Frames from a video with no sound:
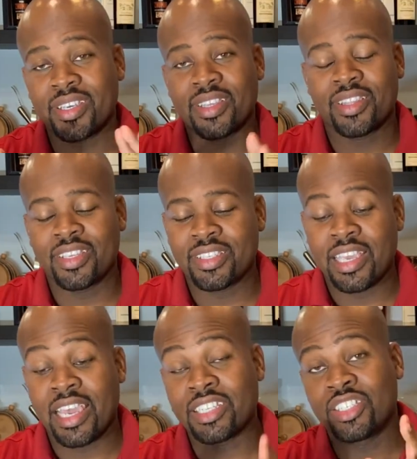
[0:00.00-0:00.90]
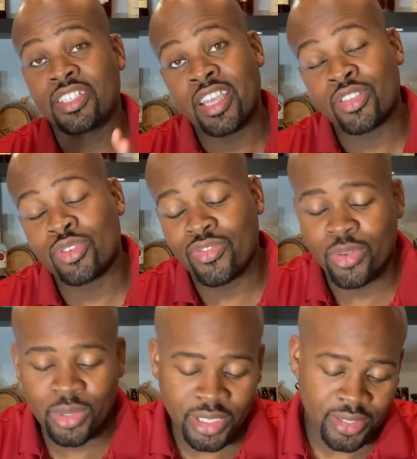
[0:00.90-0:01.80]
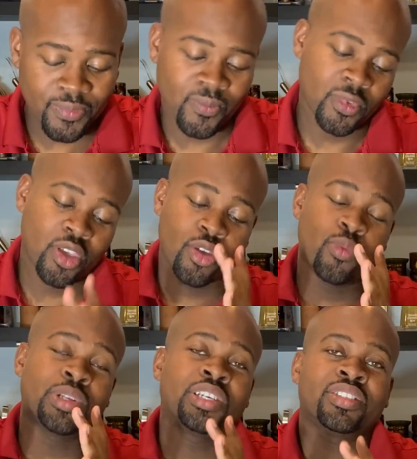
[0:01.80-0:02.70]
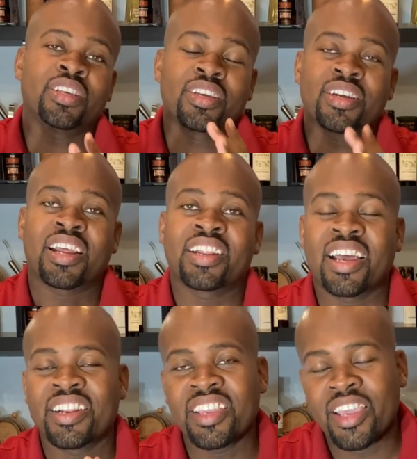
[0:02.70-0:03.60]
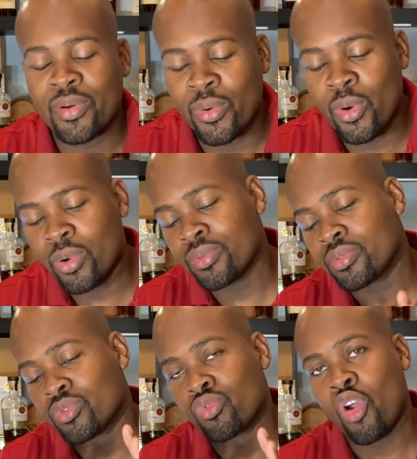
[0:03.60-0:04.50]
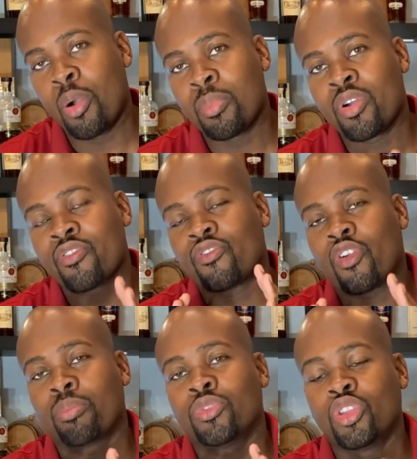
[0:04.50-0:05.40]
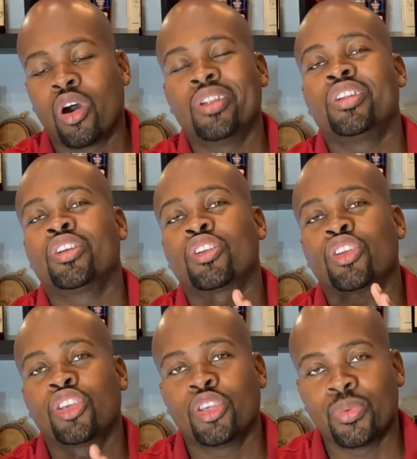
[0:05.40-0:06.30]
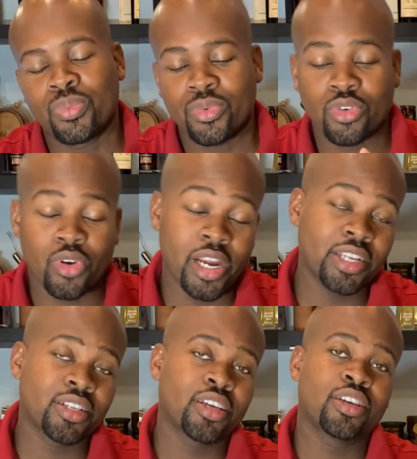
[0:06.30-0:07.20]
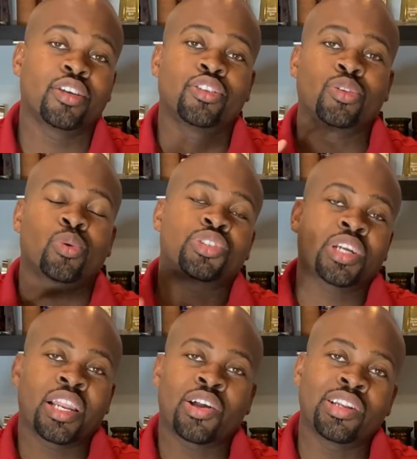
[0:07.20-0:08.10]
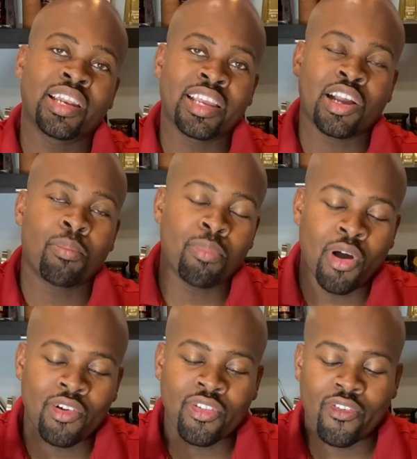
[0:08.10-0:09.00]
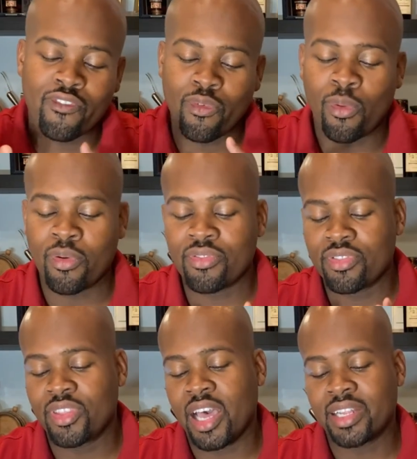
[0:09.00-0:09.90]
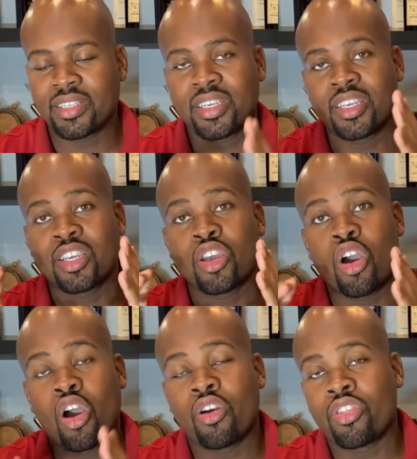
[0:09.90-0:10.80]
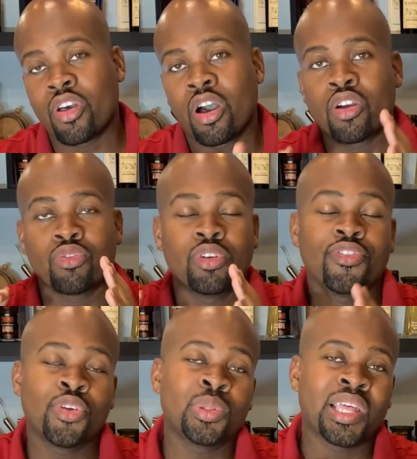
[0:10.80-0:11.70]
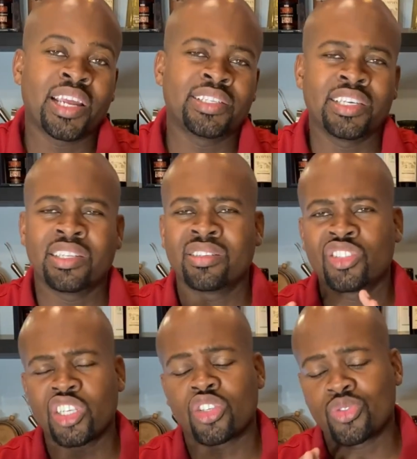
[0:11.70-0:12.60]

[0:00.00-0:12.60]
This here, I just reviewed it, which is the Gran Añejo rum from DonQ. Right? So click on the link above for that other review that I did just